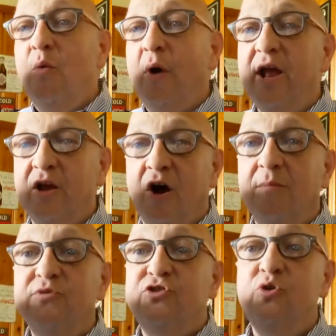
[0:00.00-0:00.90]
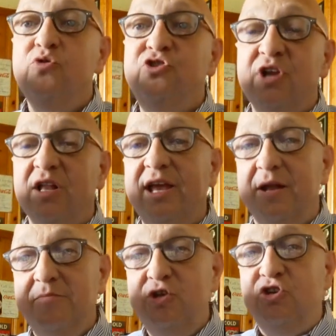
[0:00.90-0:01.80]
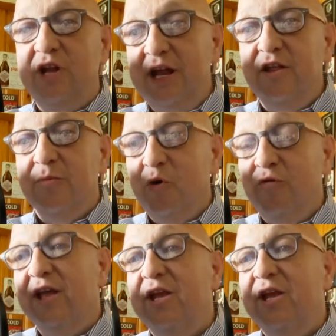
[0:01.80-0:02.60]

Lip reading: when it comes to selling admission into the movie,